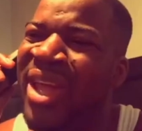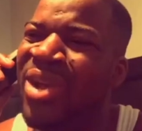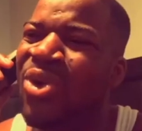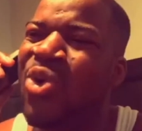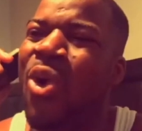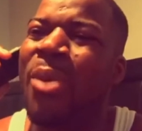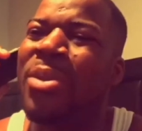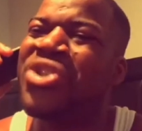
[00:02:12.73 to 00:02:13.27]

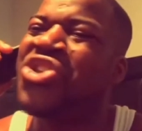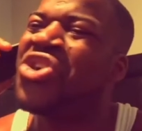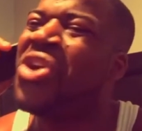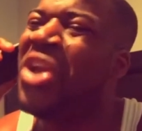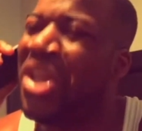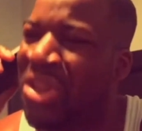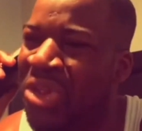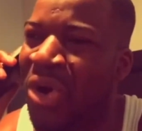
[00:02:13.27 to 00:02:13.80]
how me
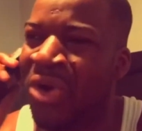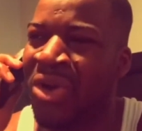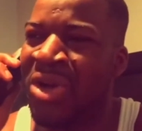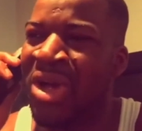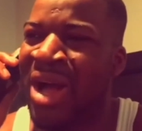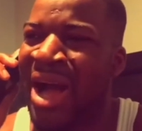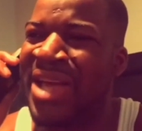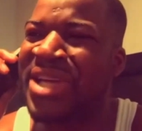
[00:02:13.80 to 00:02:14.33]
treat you.
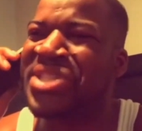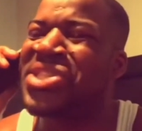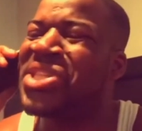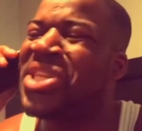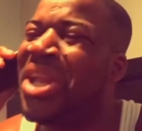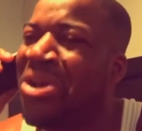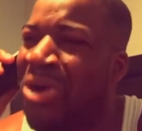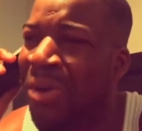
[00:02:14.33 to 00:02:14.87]
And you
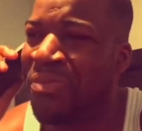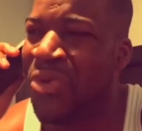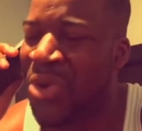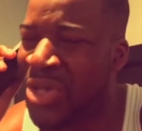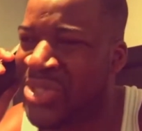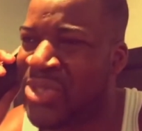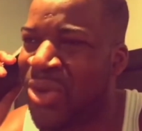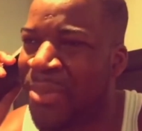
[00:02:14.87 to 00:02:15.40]
still come do
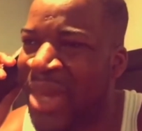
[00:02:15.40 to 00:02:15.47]
this to me?